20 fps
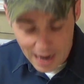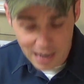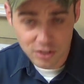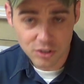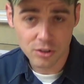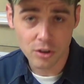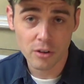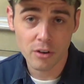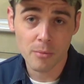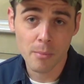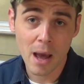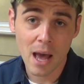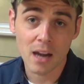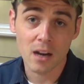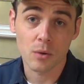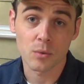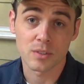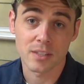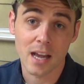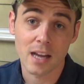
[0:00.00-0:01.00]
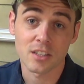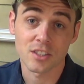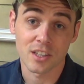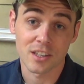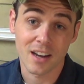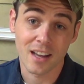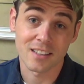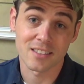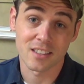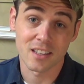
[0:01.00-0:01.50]
Astro Pneumatic was
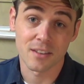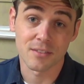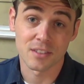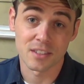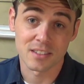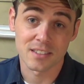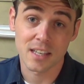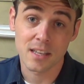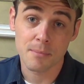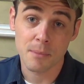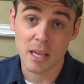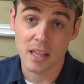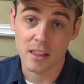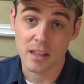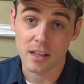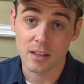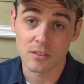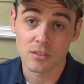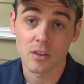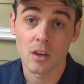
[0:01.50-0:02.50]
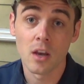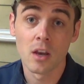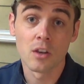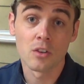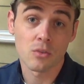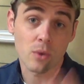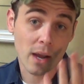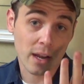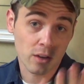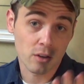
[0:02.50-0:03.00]
actually nice enough to send me these
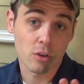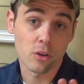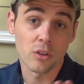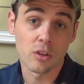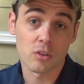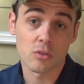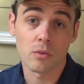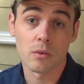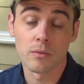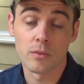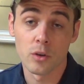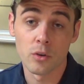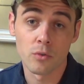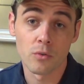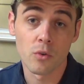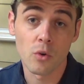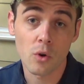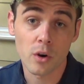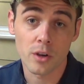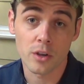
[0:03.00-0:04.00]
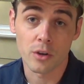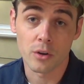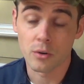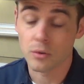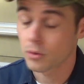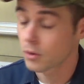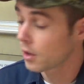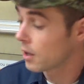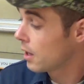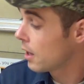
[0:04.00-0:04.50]
so I could do this review for you.
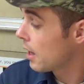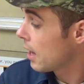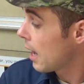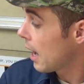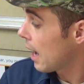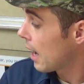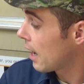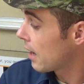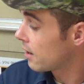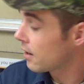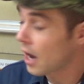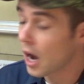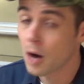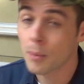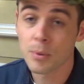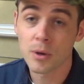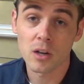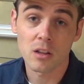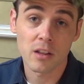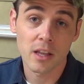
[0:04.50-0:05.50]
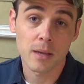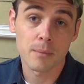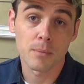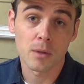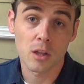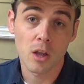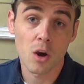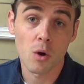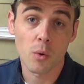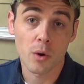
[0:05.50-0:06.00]
And I'll put a link
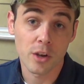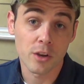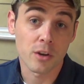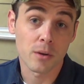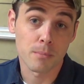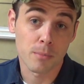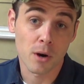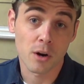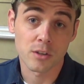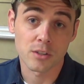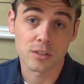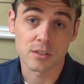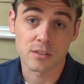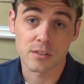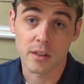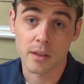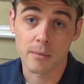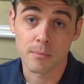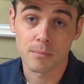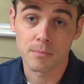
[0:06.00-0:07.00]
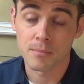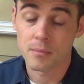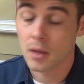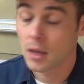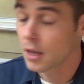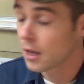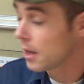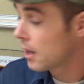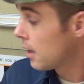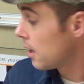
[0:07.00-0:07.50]
below where you can purchase them.
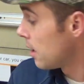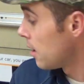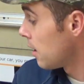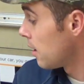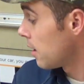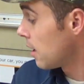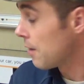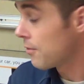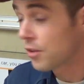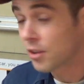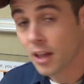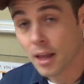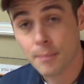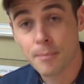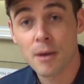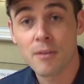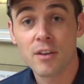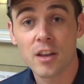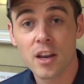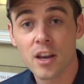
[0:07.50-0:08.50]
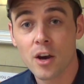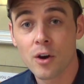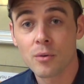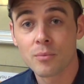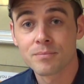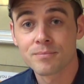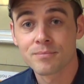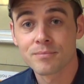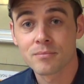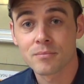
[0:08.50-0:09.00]
If you like my
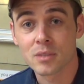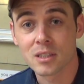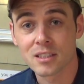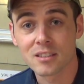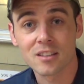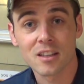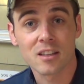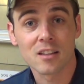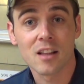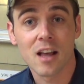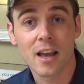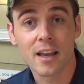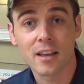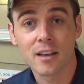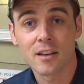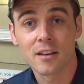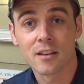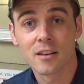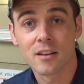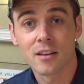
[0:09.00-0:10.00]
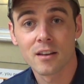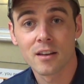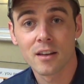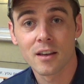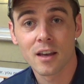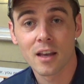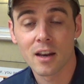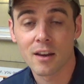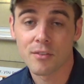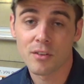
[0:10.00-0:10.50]
video, please click like.
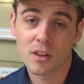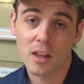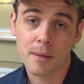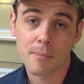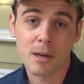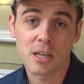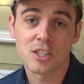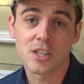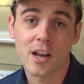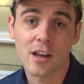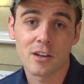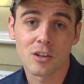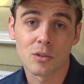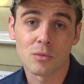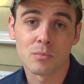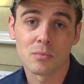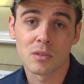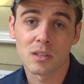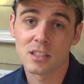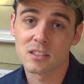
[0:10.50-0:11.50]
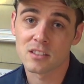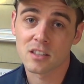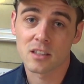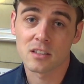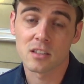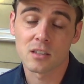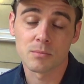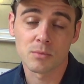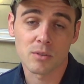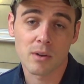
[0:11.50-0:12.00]
And if you like my channel, please
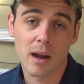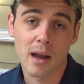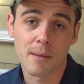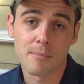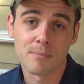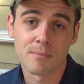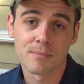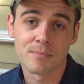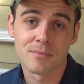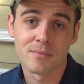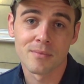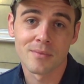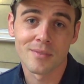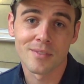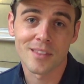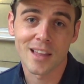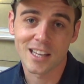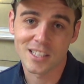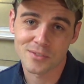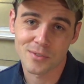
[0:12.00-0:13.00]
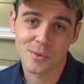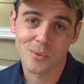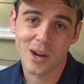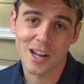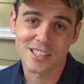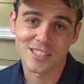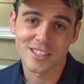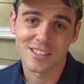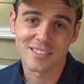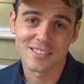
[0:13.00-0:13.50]
click subscribe. Thanks for
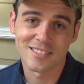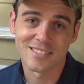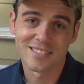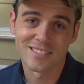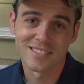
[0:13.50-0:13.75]
watching.